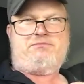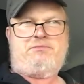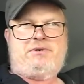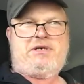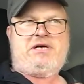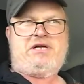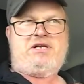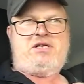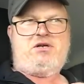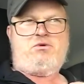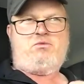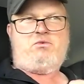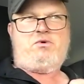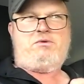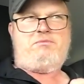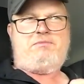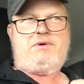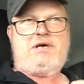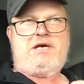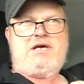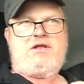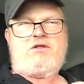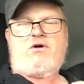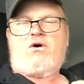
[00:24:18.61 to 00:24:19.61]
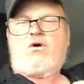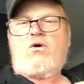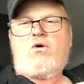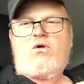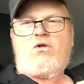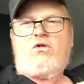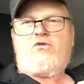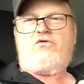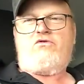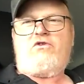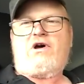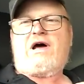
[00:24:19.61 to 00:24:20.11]
opinion would be the
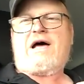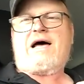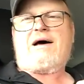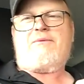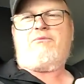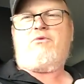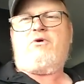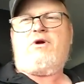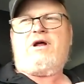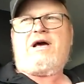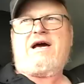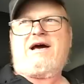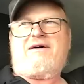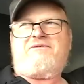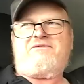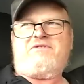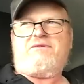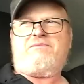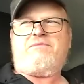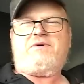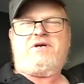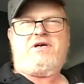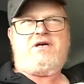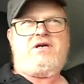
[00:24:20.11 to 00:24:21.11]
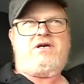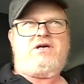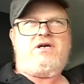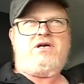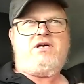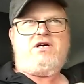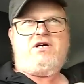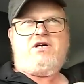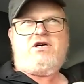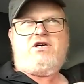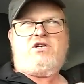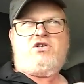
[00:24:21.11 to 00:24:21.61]
whole job would have to be
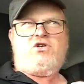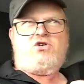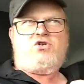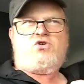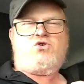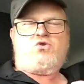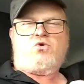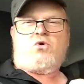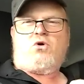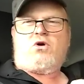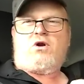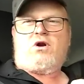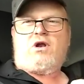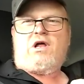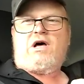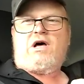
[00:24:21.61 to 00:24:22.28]
short